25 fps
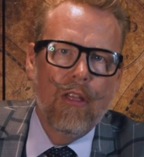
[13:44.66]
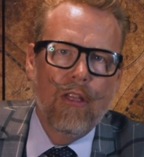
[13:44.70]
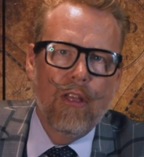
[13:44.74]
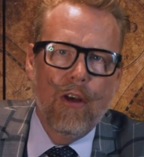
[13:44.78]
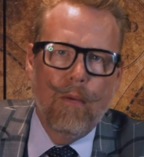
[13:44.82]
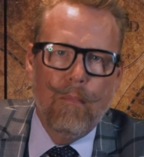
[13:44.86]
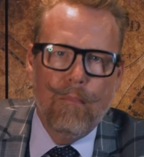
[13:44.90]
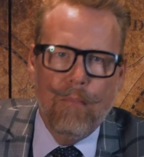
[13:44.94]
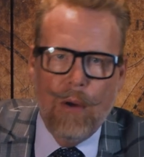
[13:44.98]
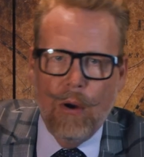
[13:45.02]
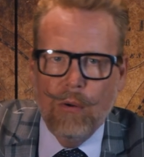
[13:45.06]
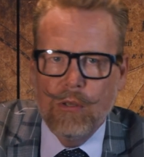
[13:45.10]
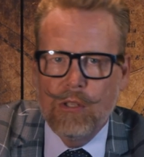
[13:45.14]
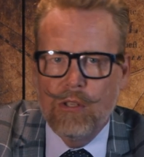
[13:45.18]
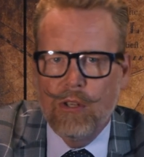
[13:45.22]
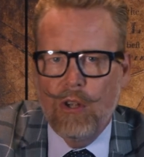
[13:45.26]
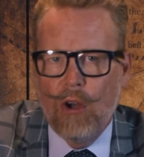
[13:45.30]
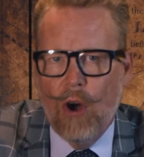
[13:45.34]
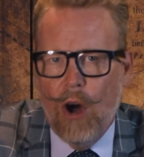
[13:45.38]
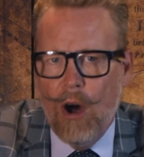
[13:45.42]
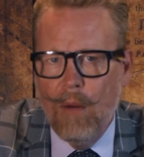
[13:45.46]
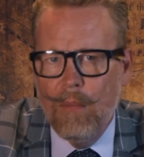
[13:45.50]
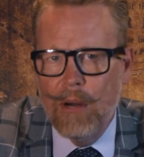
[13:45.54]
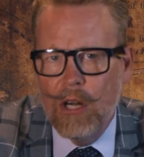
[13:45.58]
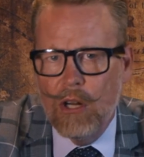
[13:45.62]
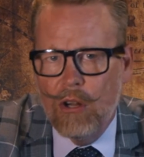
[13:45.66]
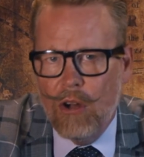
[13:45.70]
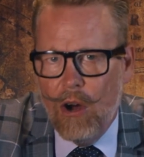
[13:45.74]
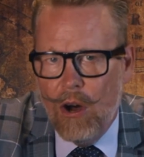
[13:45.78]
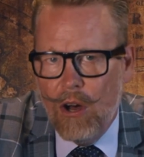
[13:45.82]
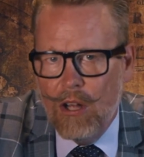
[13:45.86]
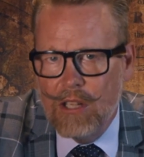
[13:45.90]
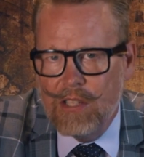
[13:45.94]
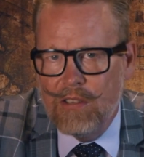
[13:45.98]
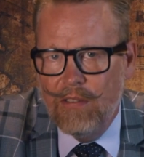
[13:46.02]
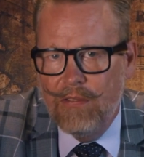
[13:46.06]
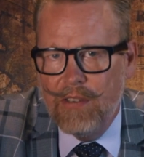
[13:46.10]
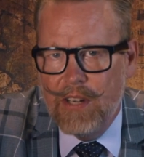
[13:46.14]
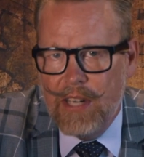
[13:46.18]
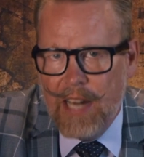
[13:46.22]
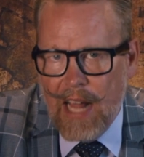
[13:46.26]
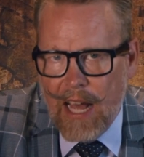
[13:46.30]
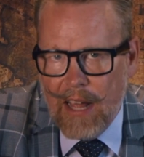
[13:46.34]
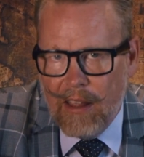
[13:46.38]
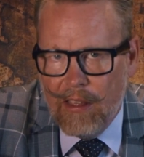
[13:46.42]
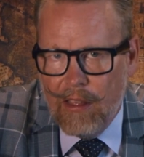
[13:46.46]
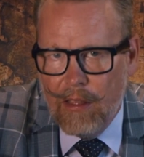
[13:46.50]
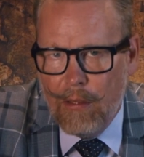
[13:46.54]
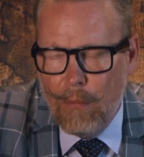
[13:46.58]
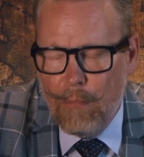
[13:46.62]
The most common cause of
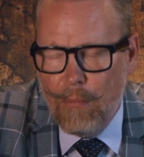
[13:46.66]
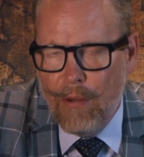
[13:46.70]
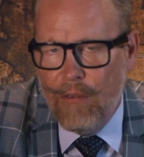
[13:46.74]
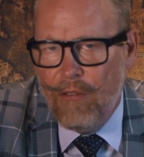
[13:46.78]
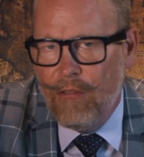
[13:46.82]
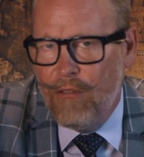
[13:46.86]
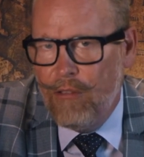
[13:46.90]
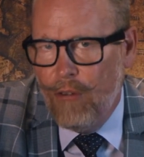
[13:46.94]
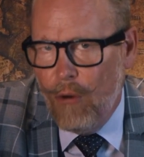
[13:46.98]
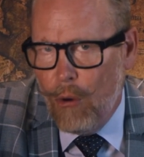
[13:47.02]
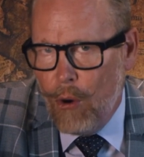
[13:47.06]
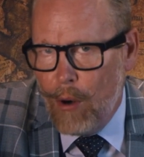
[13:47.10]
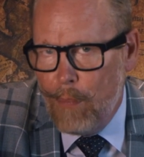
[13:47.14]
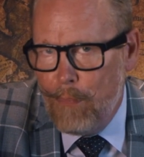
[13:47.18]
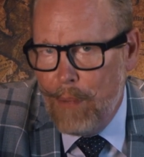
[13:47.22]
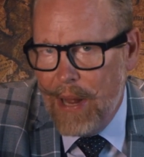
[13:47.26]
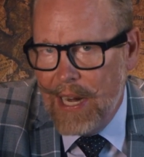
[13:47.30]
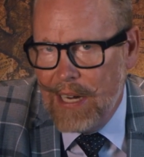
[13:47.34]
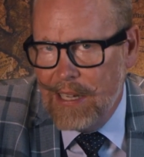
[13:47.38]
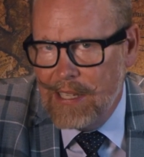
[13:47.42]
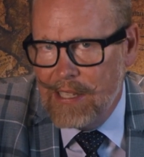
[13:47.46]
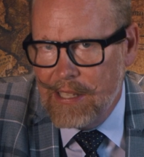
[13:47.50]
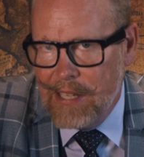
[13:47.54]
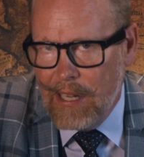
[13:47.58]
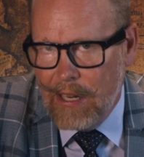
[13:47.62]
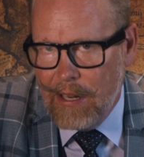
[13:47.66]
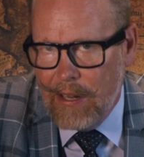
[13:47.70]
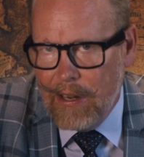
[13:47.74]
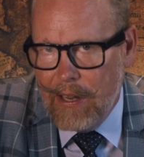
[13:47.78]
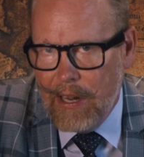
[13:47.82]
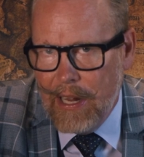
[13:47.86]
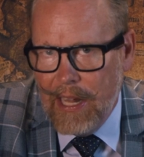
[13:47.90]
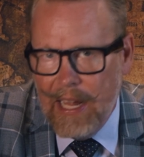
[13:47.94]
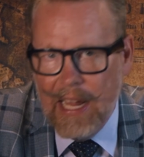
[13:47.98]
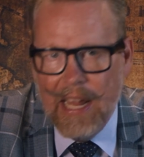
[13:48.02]
death before penicillin,